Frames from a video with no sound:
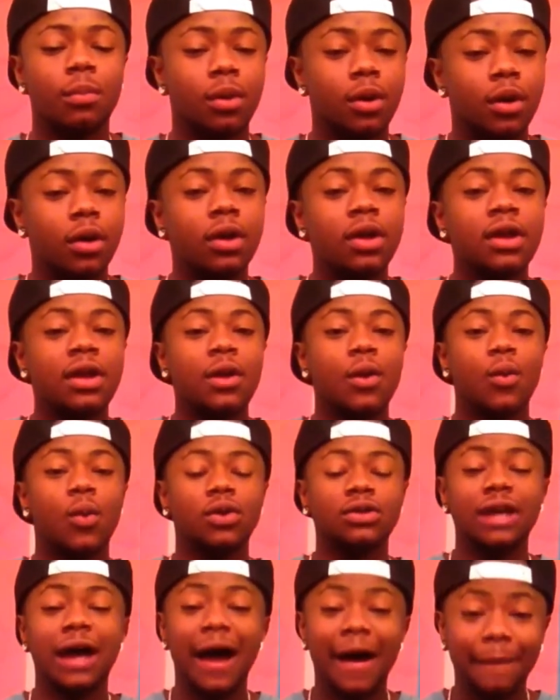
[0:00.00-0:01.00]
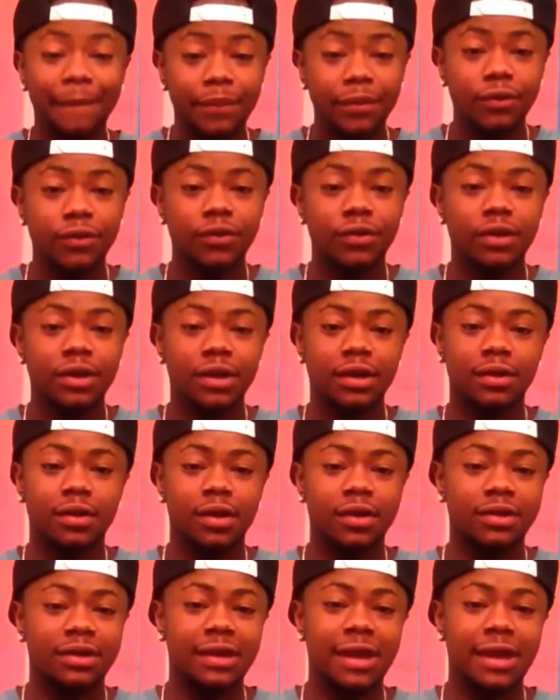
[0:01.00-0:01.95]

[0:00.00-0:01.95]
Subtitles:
but what's happened in, like,